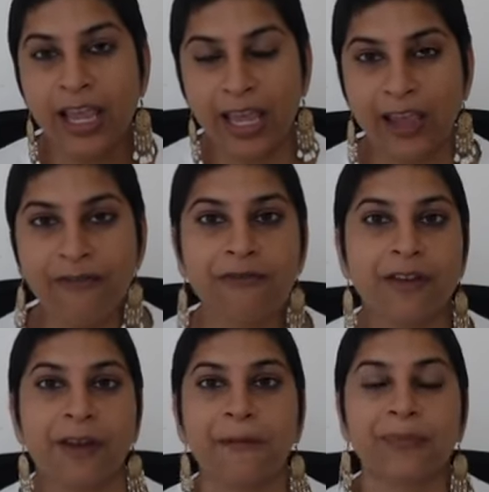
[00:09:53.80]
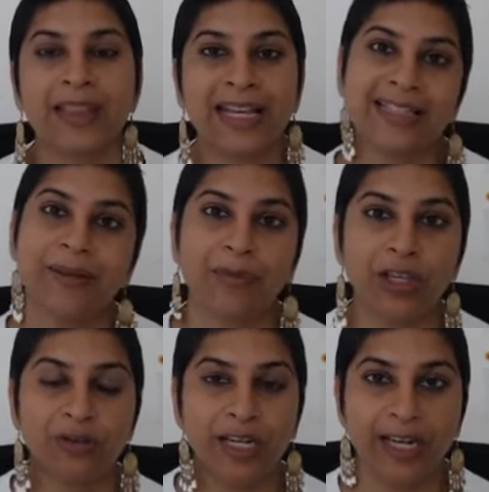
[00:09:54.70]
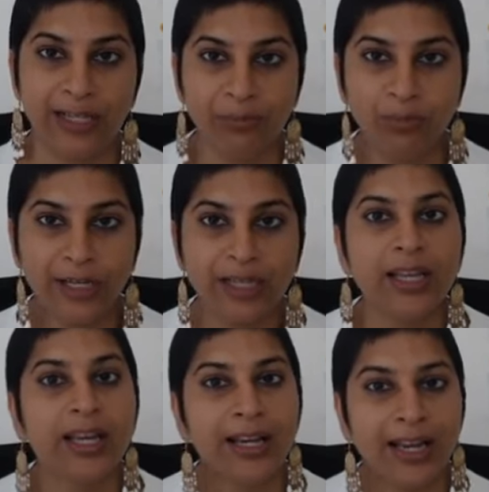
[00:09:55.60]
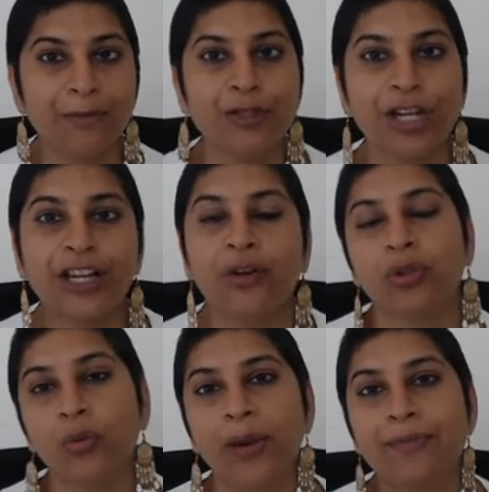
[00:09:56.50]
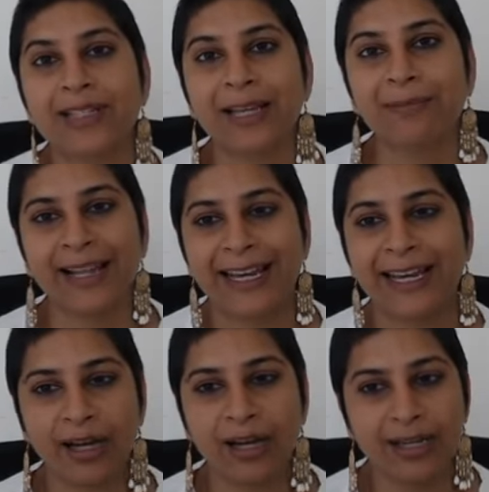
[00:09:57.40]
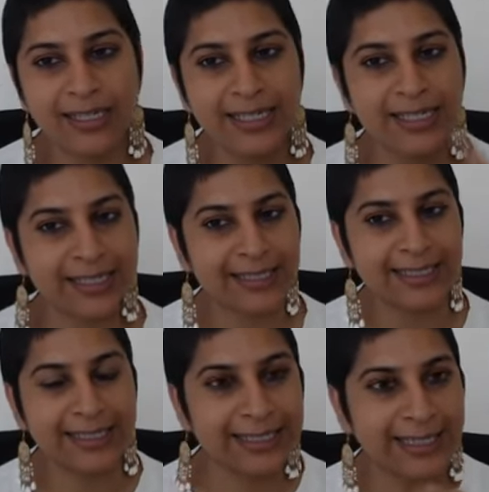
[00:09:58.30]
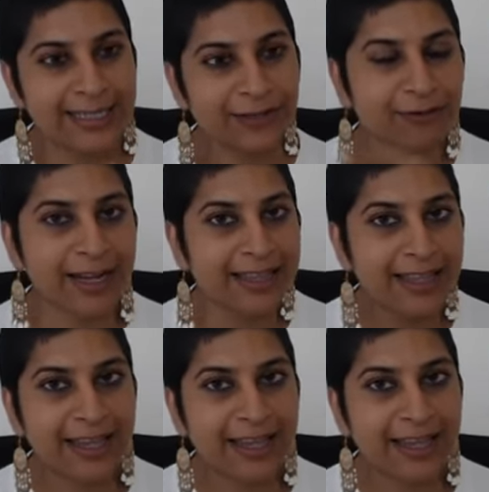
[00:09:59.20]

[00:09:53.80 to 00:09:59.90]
If that's something you need help with, come check out the website planning party. The link is right